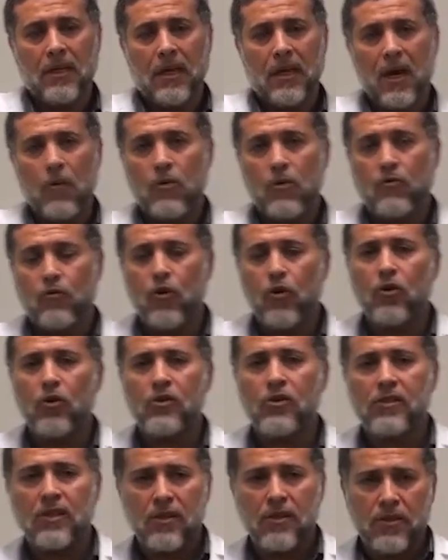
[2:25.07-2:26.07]
Our
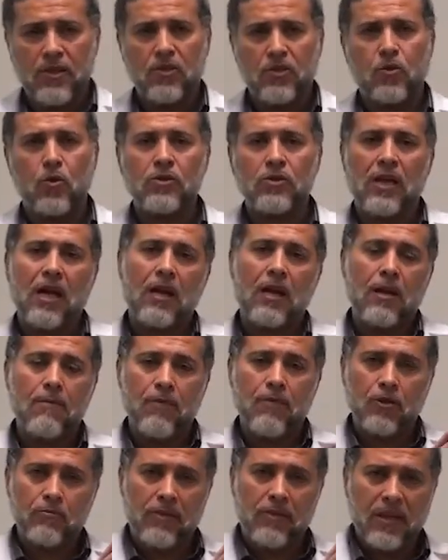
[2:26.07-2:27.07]
focus in this course are
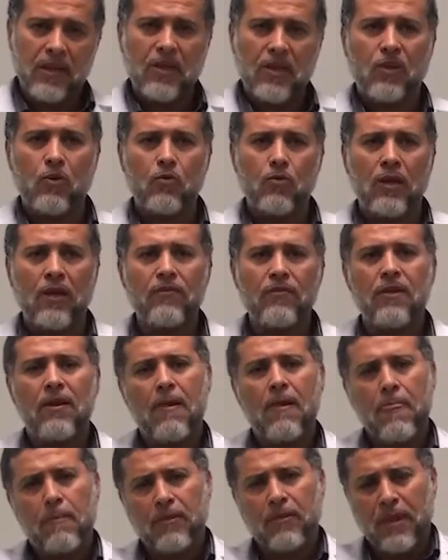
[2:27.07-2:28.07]
about mechanical waves,
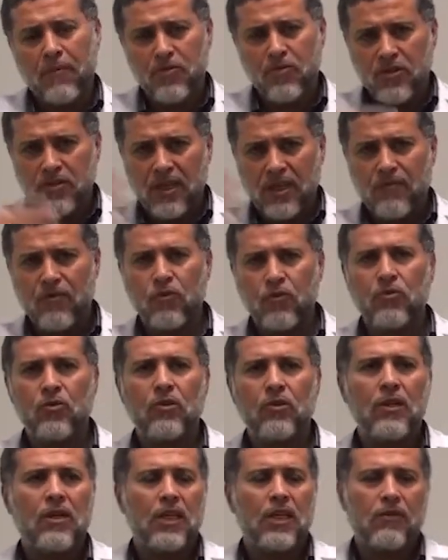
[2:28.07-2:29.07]
but I'm just giving you
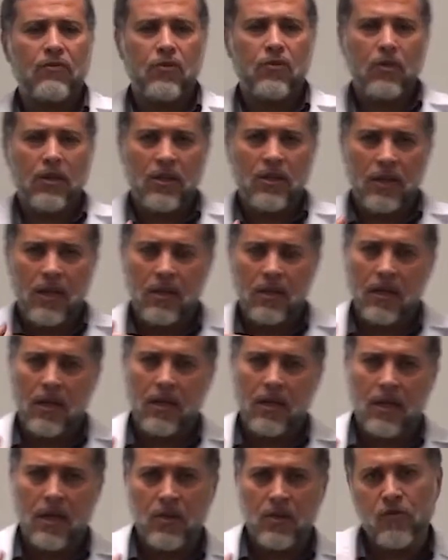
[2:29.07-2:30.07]

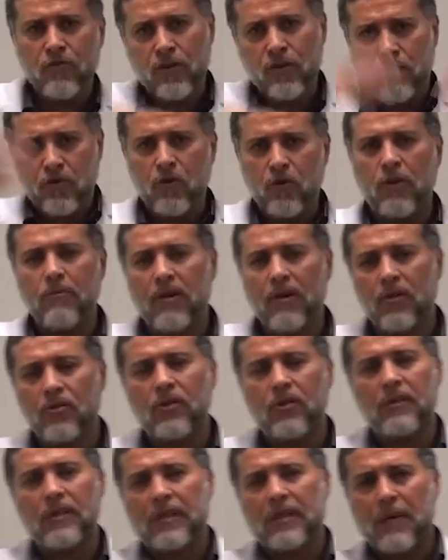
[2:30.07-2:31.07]
an overview
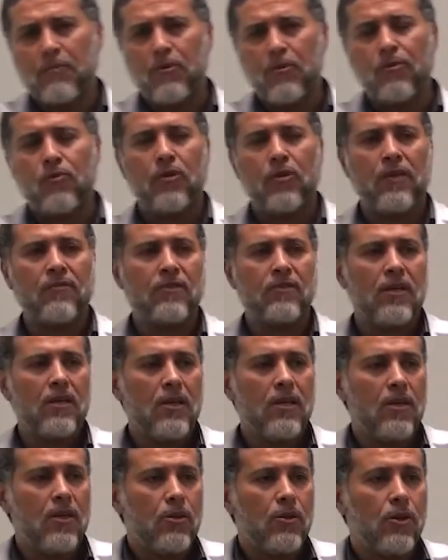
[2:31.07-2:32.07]
about the type of waves.
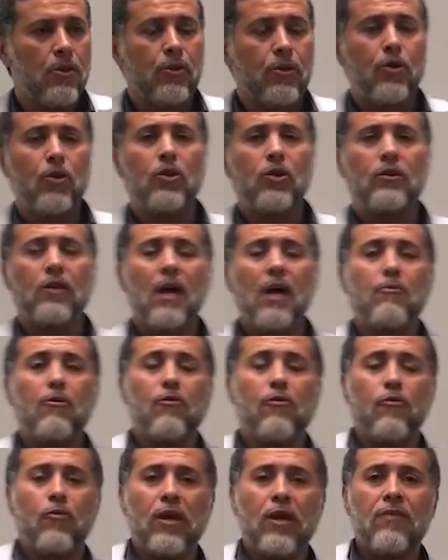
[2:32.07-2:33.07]
The third type
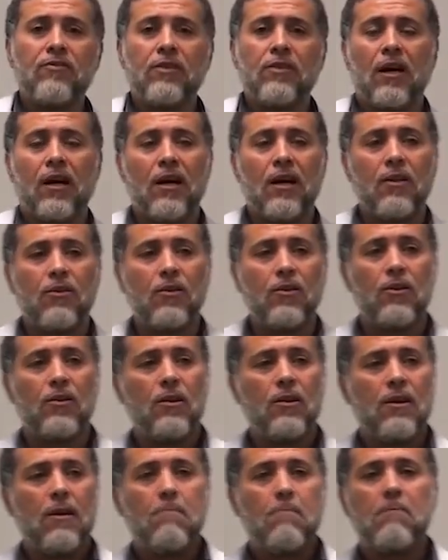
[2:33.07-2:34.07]
of waves are the
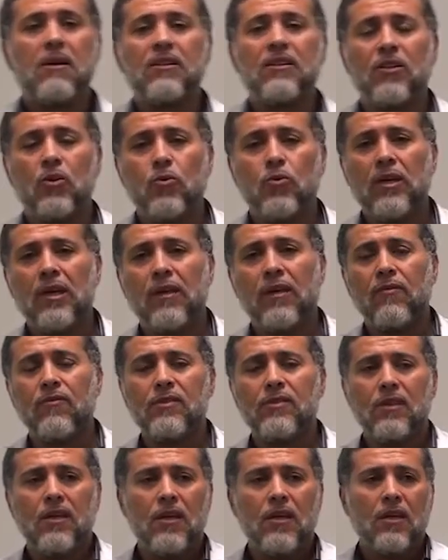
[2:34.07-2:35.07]
matter
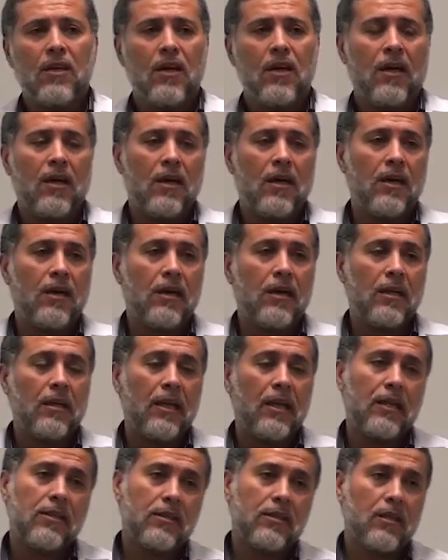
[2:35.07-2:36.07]
waves.
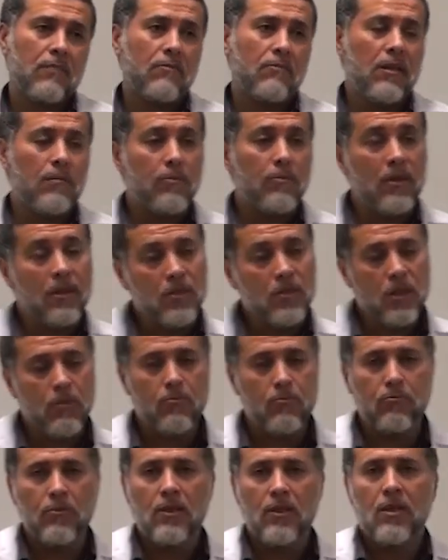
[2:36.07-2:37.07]
Later, maybe
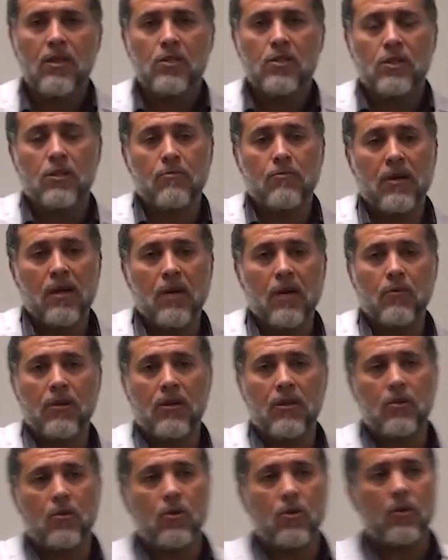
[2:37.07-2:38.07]
somehow
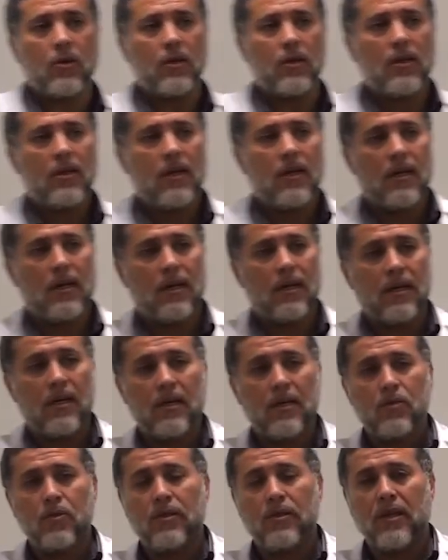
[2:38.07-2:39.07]
in your
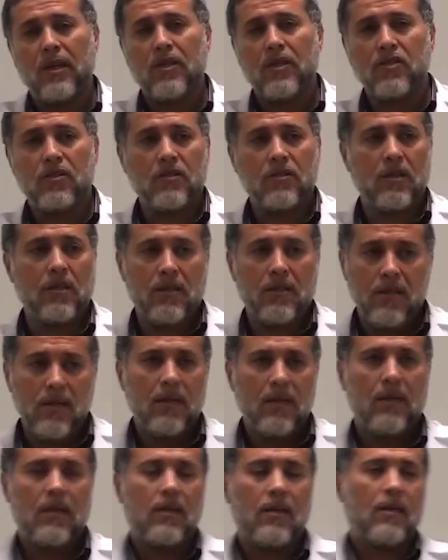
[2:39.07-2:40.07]
educational
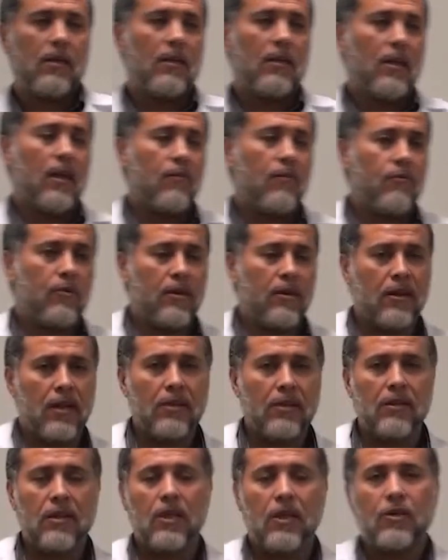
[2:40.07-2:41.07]
life here
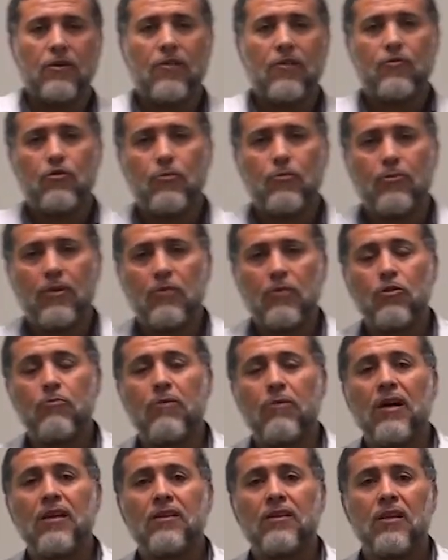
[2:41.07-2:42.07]
at Ethiopia, you
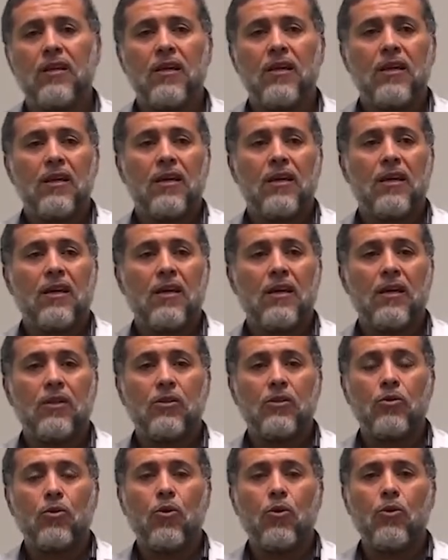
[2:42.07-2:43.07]
might
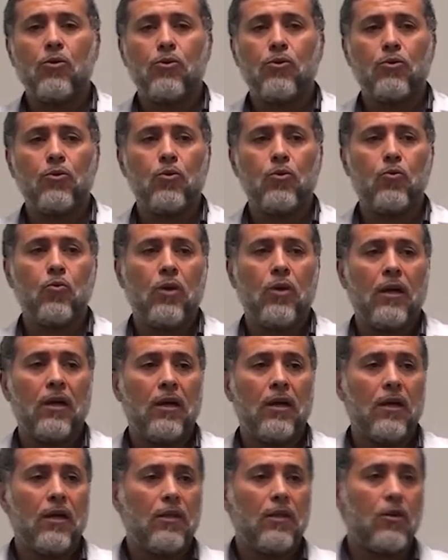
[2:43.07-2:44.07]
go through
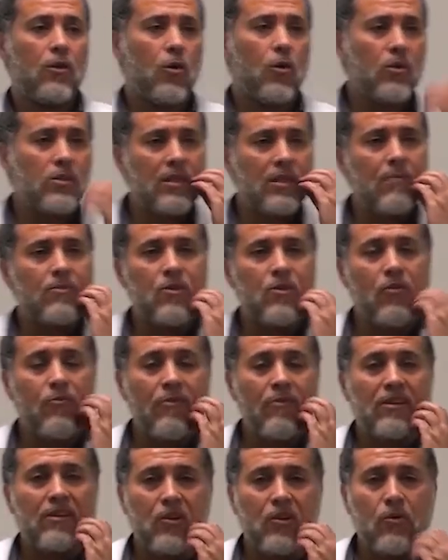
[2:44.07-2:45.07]
the concepts of
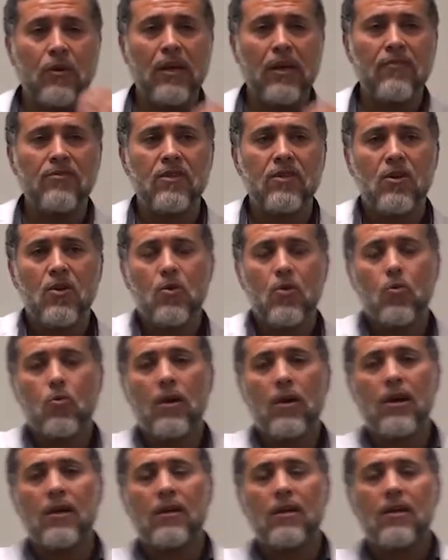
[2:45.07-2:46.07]
matter waves,
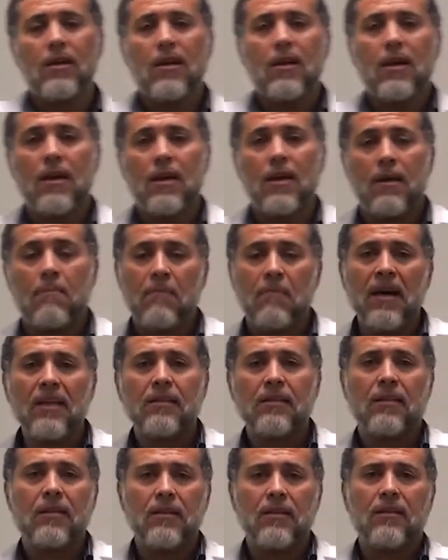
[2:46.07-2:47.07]
where
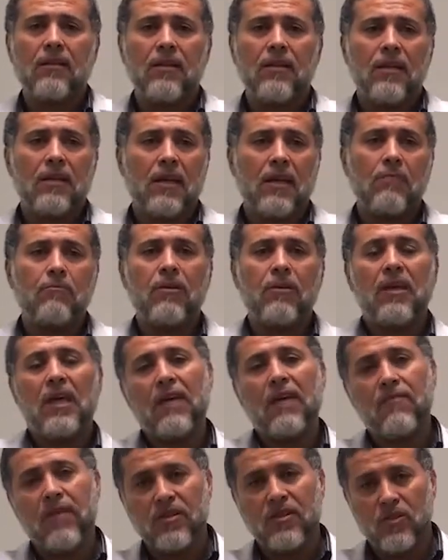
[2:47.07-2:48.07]
matter can
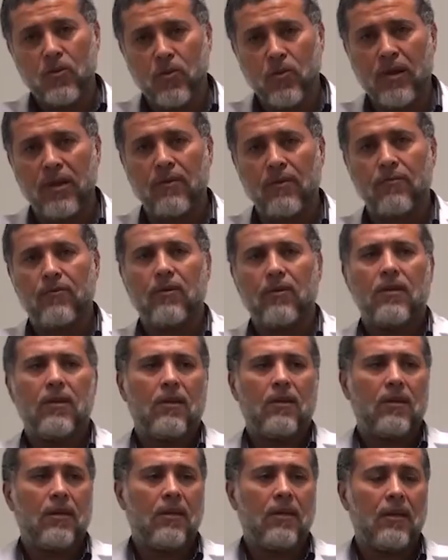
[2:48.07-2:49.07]
behave as a wave.
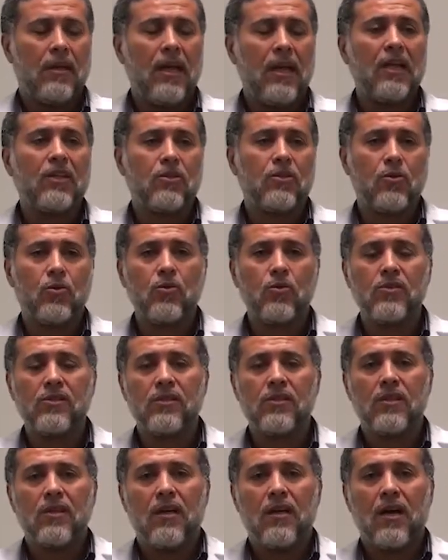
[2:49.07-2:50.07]

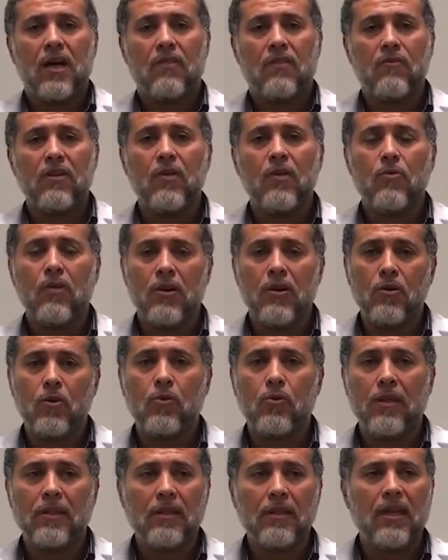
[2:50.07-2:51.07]
Electrons are very well
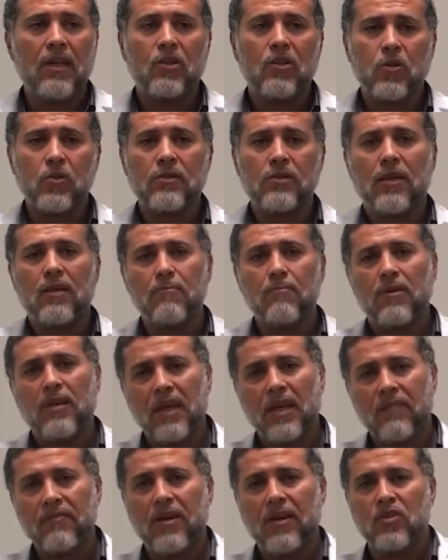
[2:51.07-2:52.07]
known that electrons can
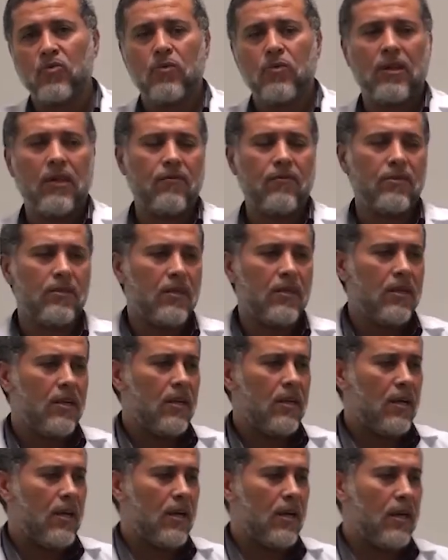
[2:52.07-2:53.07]
behave as waves,
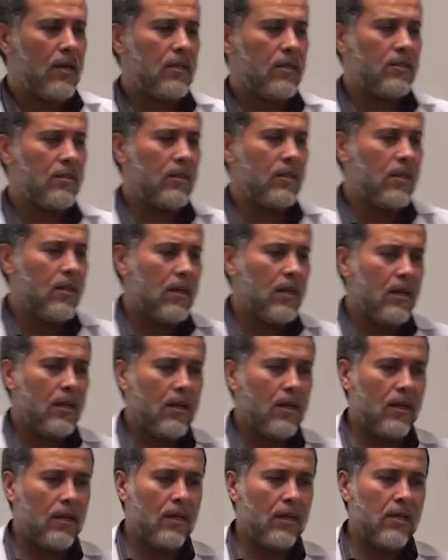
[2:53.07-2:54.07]
and
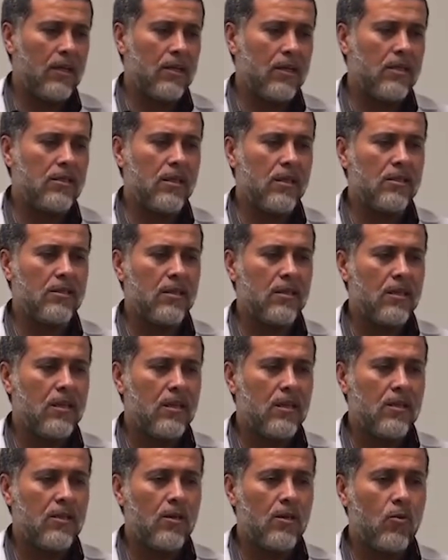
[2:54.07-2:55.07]
this is
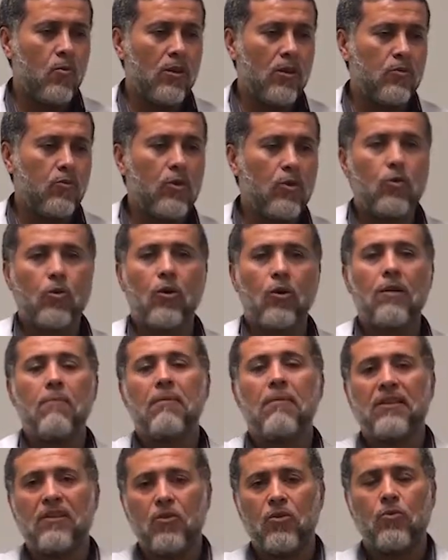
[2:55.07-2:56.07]
what we call
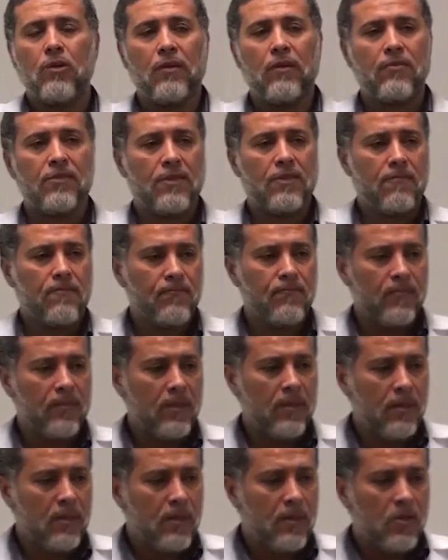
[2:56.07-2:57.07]
matter waves.
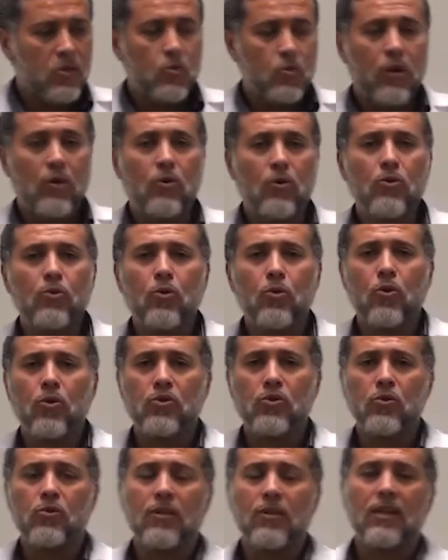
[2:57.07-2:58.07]
So we are going to
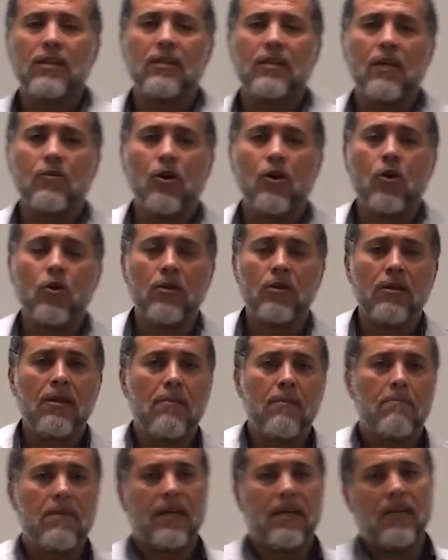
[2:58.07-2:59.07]
concentrate now on
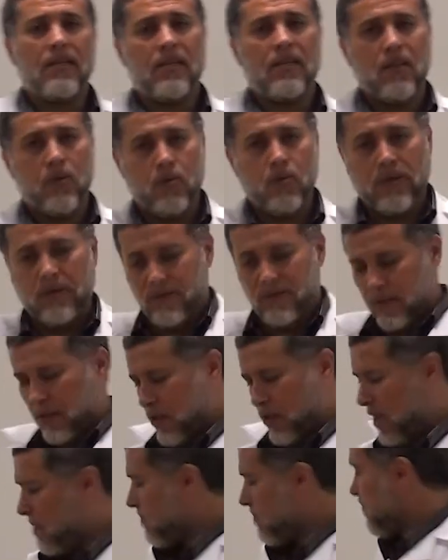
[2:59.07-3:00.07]
mechanical waves,
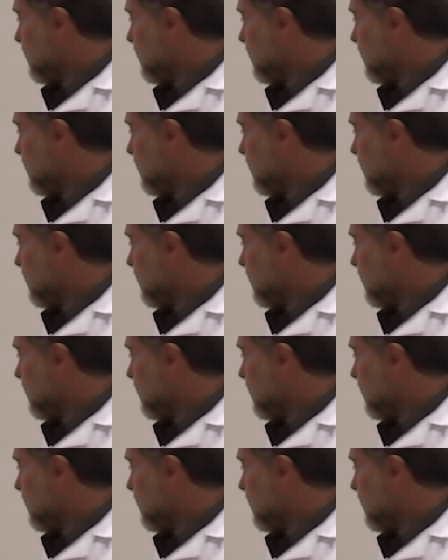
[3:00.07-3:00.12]
okay?